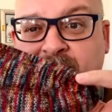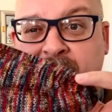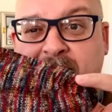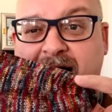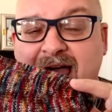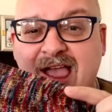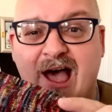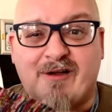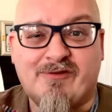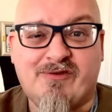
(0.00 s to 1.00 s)
but I
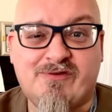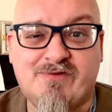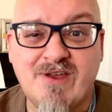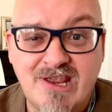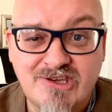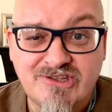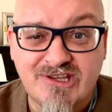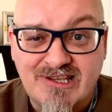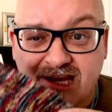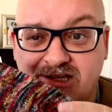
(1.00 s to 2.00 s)
have finished the
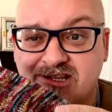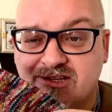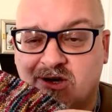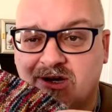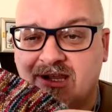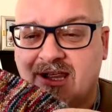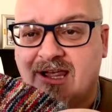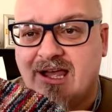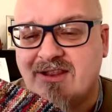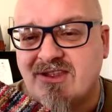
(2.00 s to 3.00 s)
second sock,
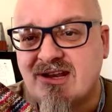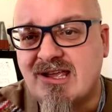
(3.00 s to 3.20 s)
and there it